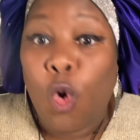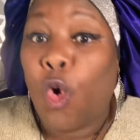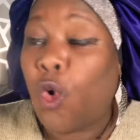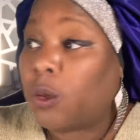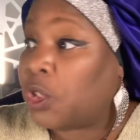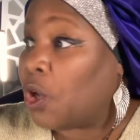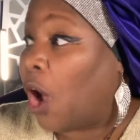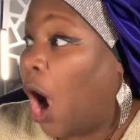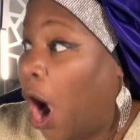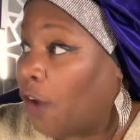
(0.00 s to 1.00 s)
Who
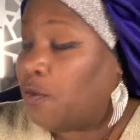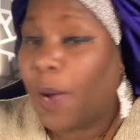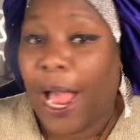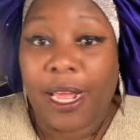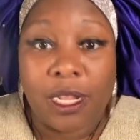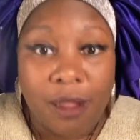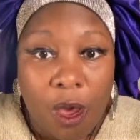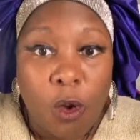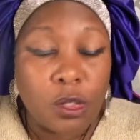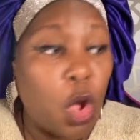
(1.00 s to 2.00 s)
took off my
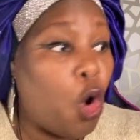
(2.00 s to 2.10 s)
clothes?